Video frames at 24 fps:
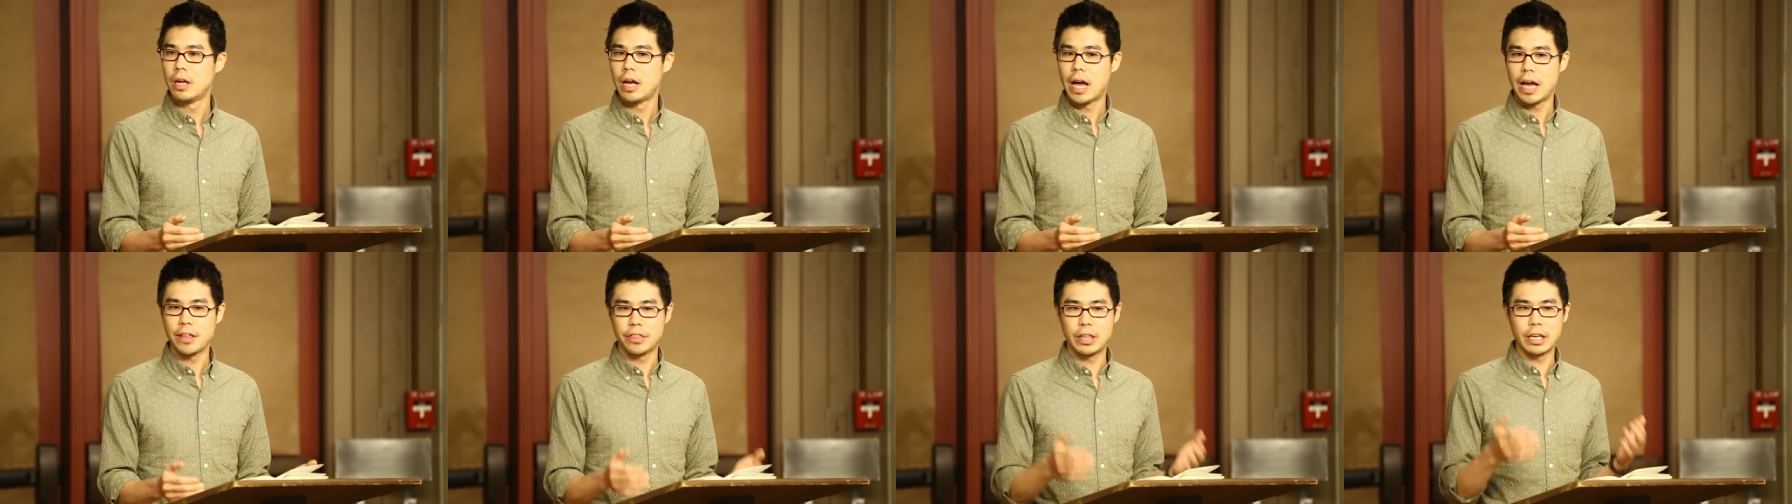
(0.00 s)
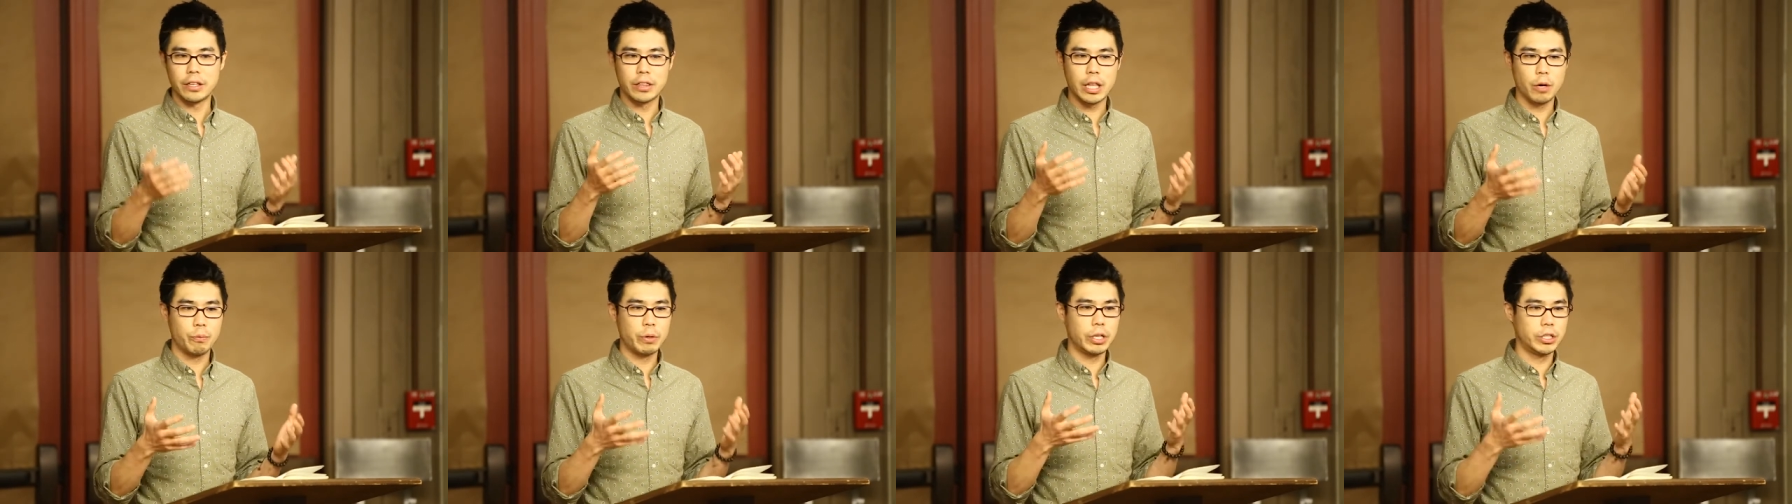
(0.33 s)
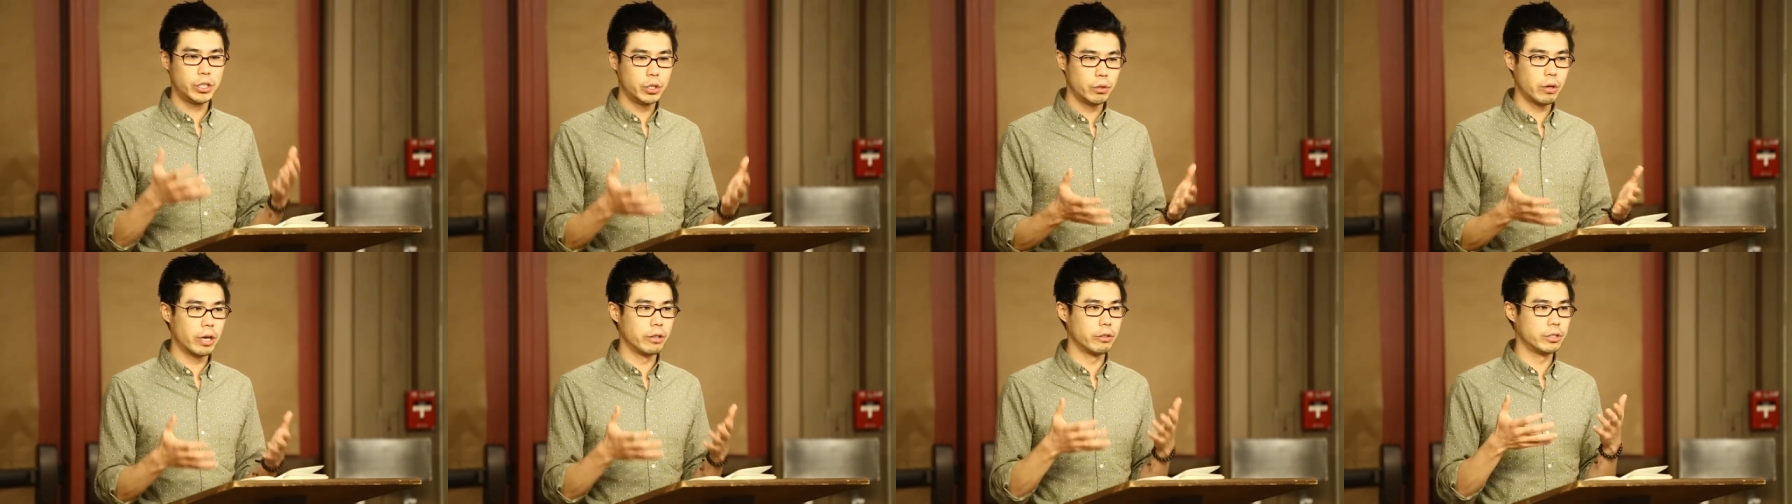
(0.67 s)
I think that we
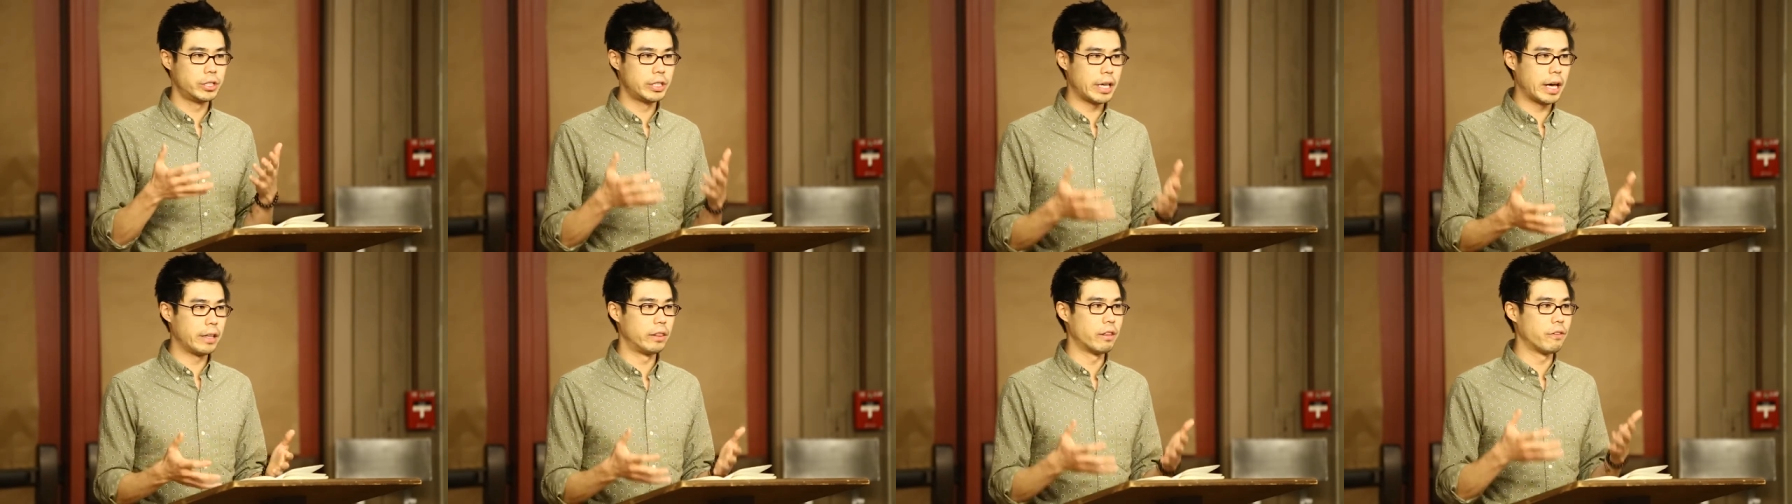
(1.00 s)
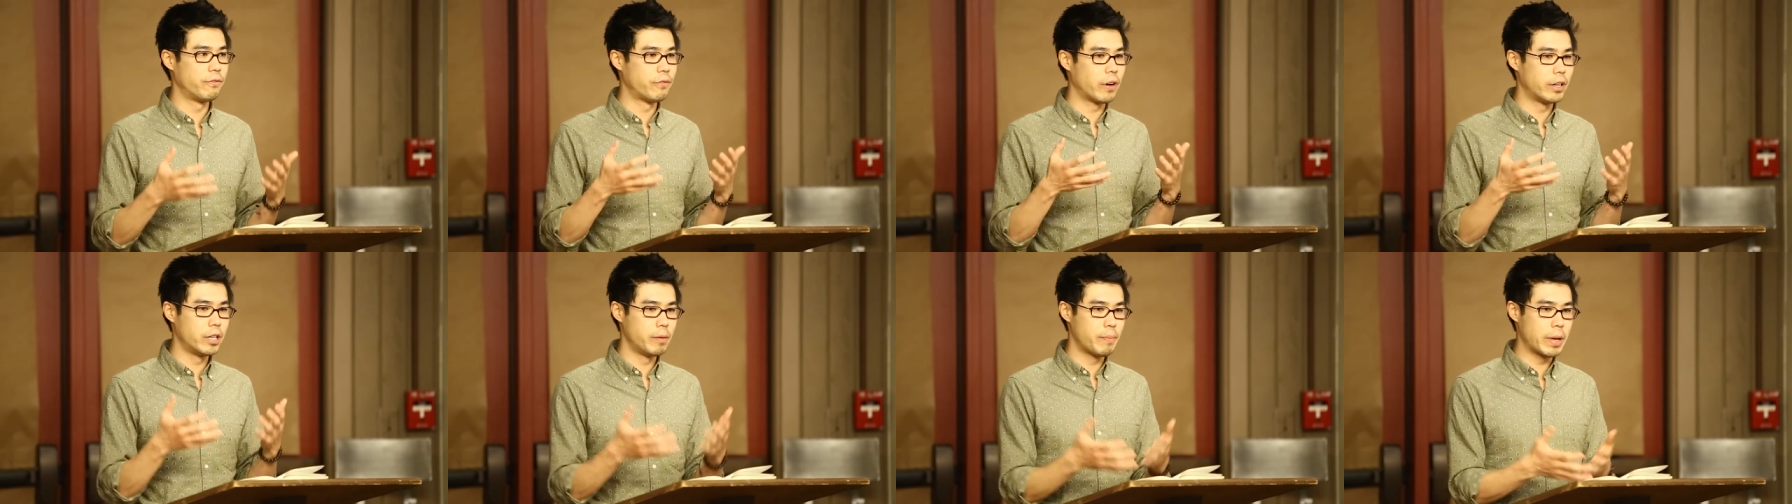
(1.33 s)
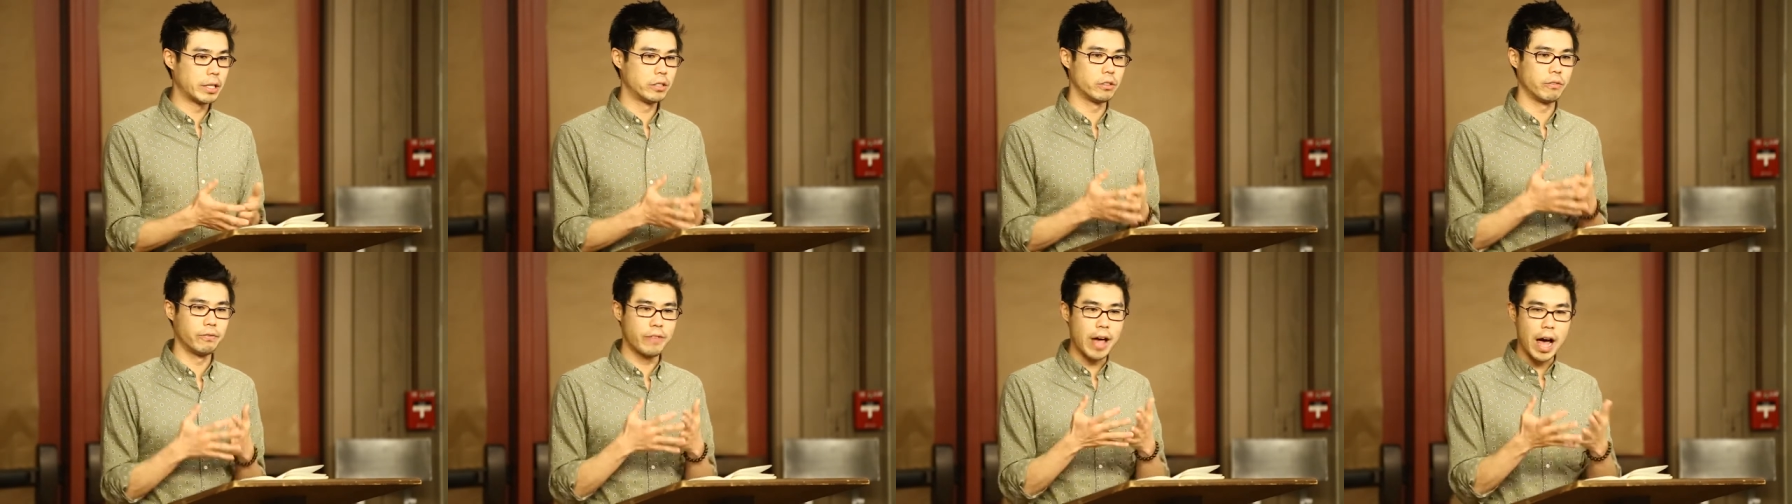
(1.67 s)
do understand the
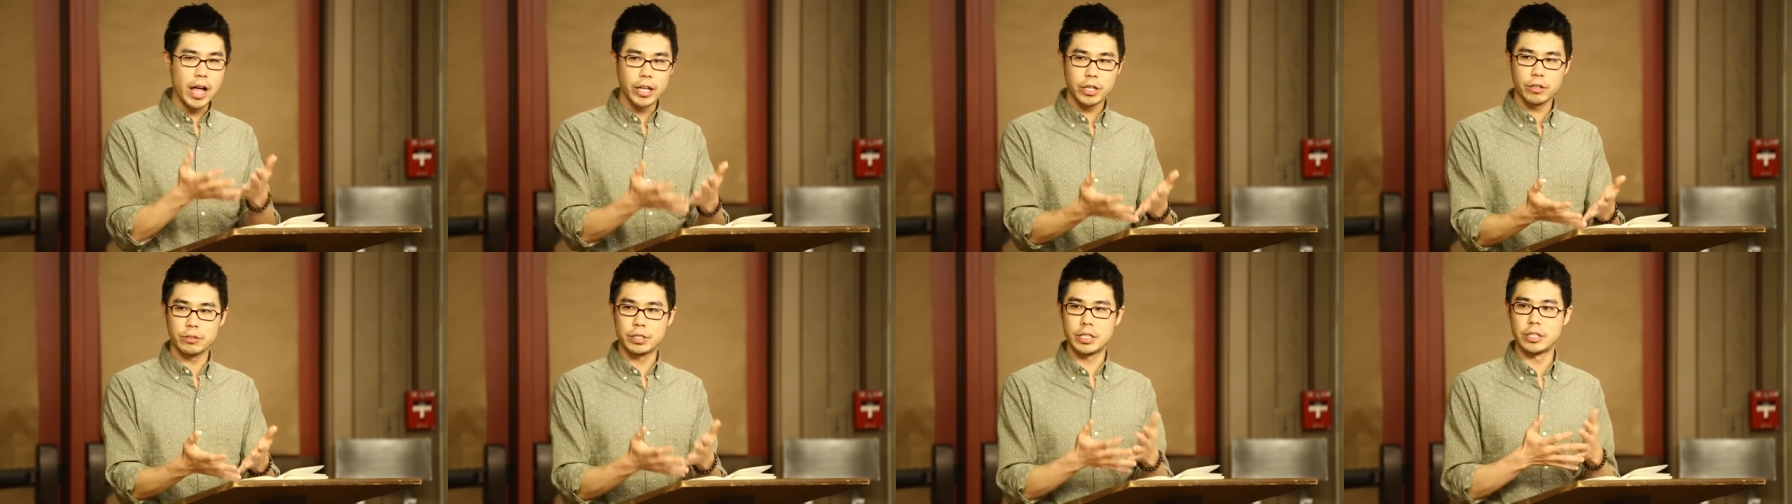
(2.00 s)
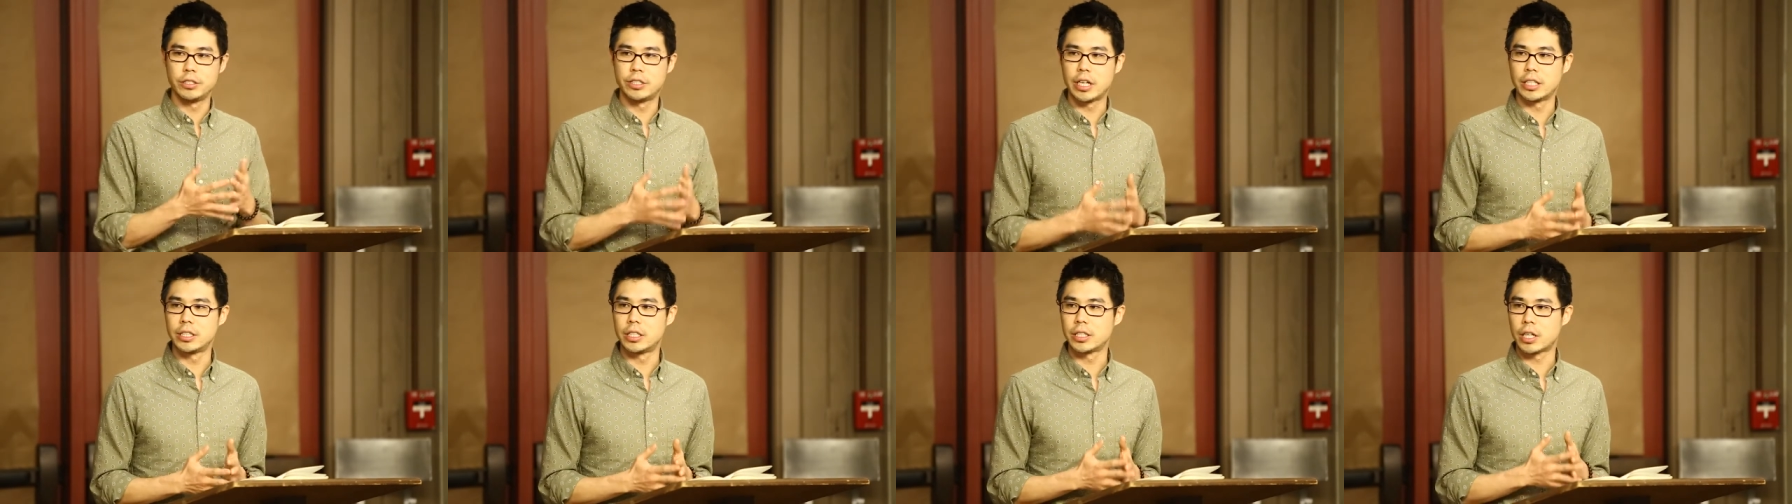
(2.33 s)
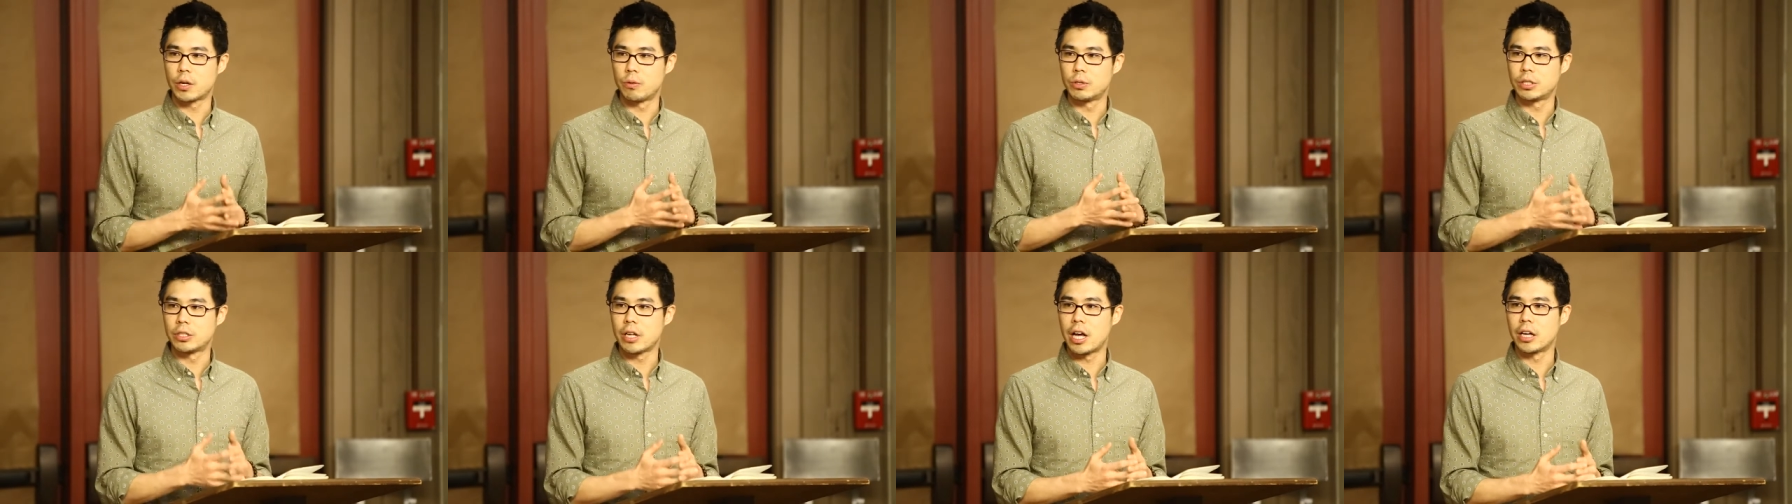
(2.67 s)
fundamental values that
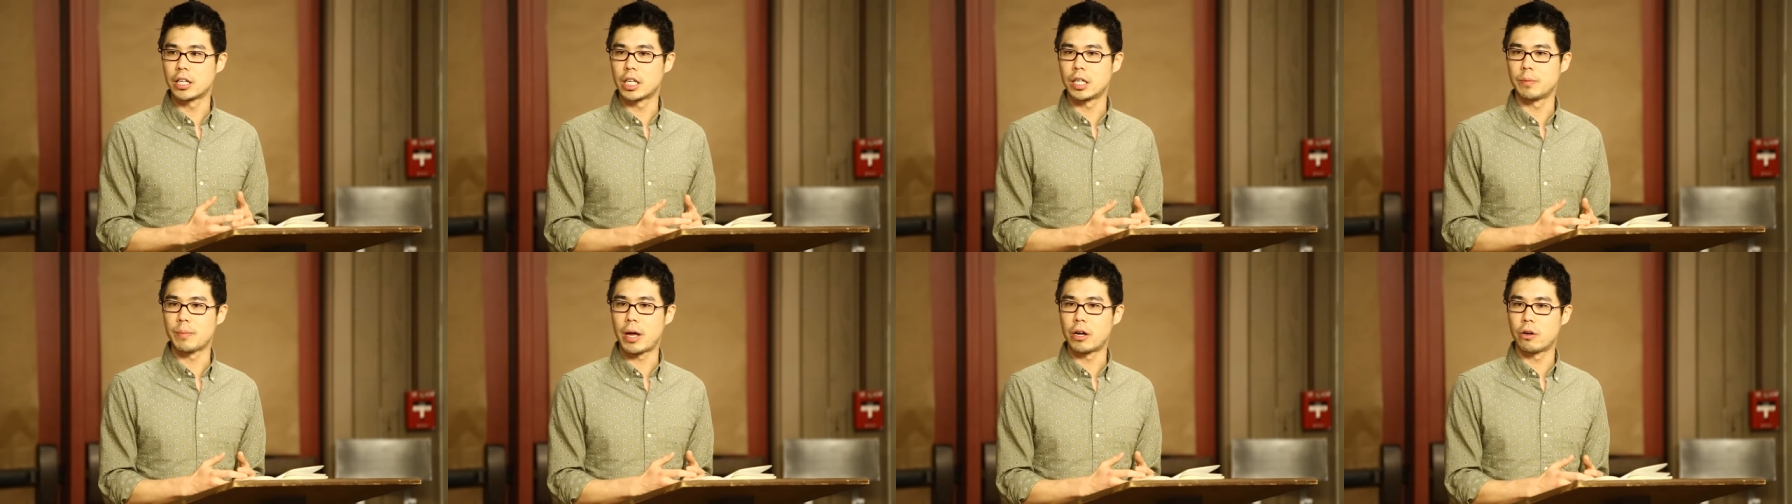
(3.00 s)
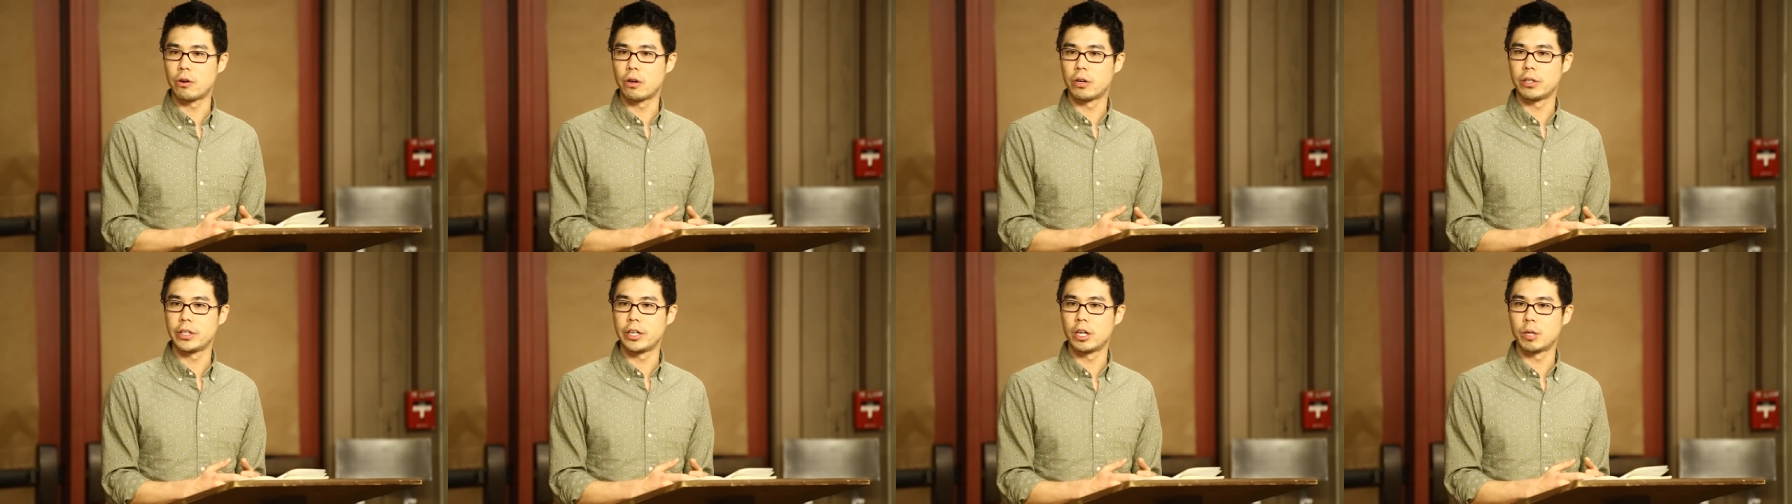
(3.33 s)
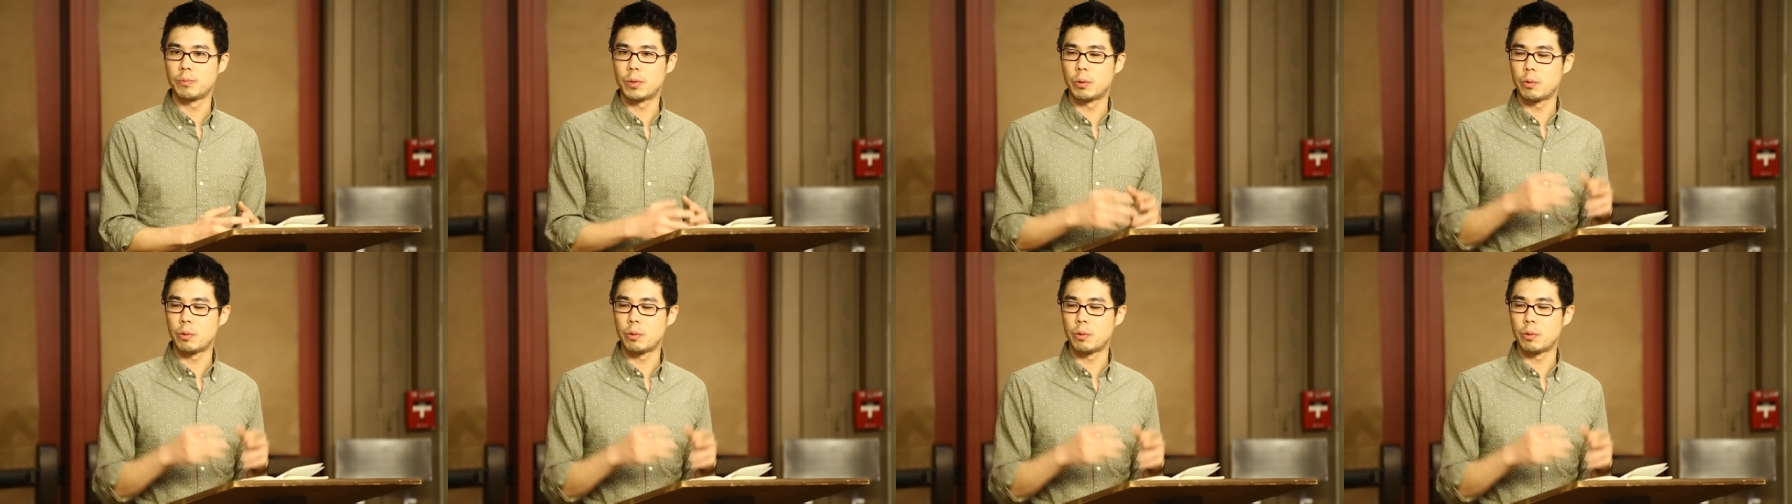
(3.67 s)
Jessica was talking about earlier,